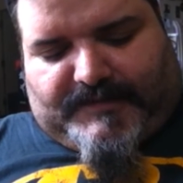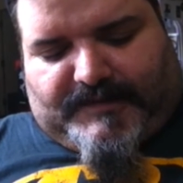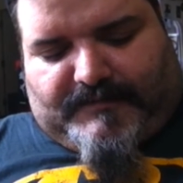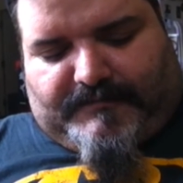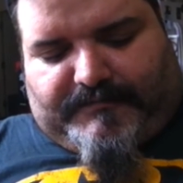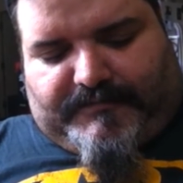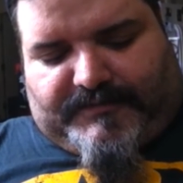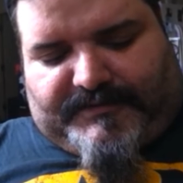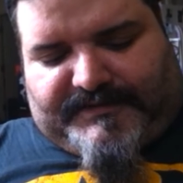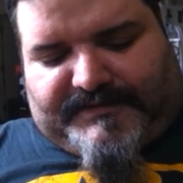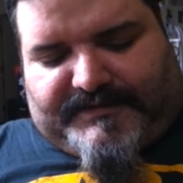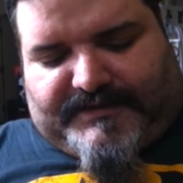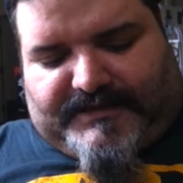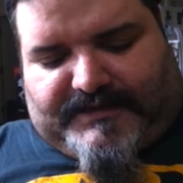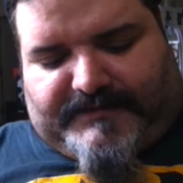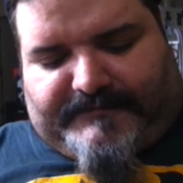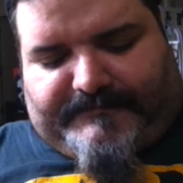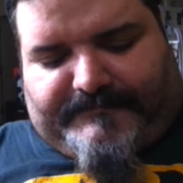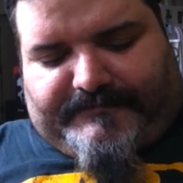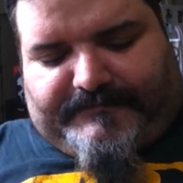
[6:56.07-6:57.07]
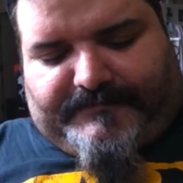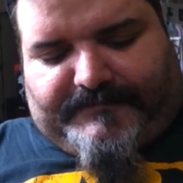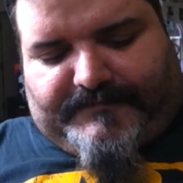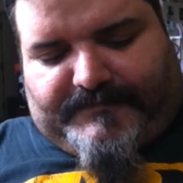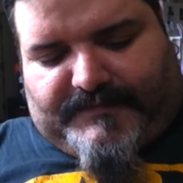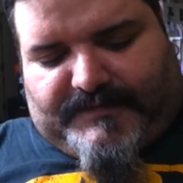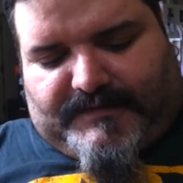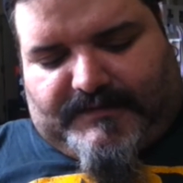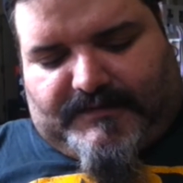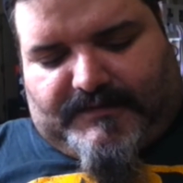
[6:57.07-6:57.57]
I'll put his, uh,
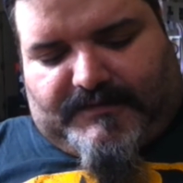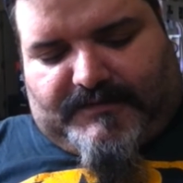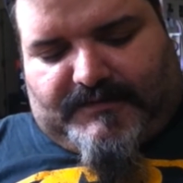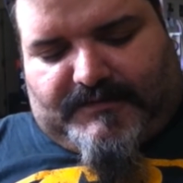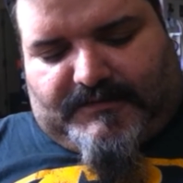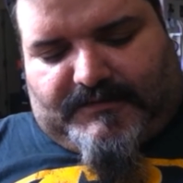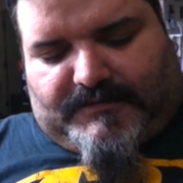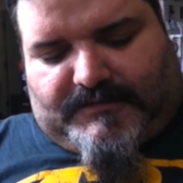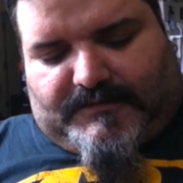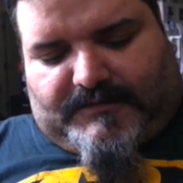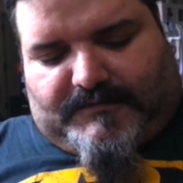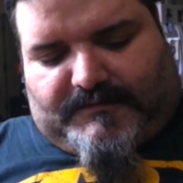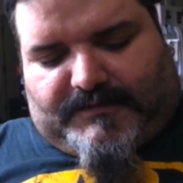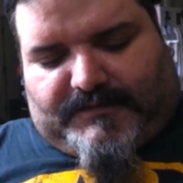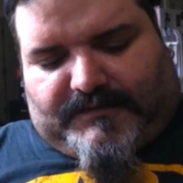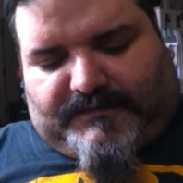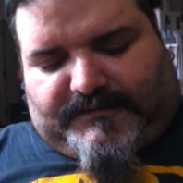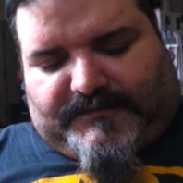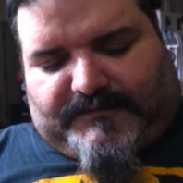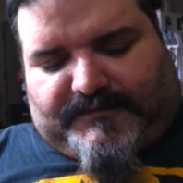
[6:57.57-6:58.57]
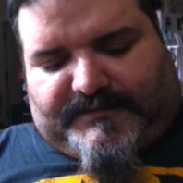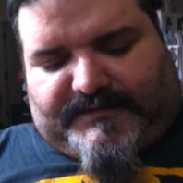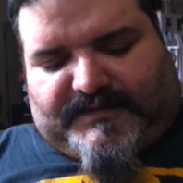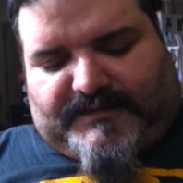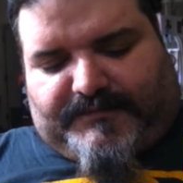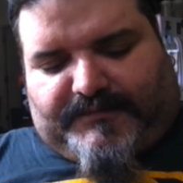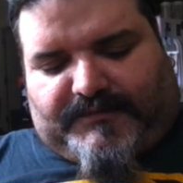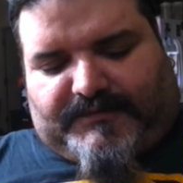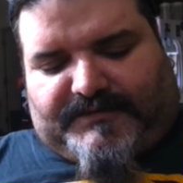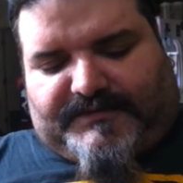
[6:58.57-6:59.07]
what I'll do is
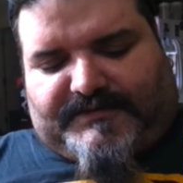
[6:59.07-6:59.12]
I'll put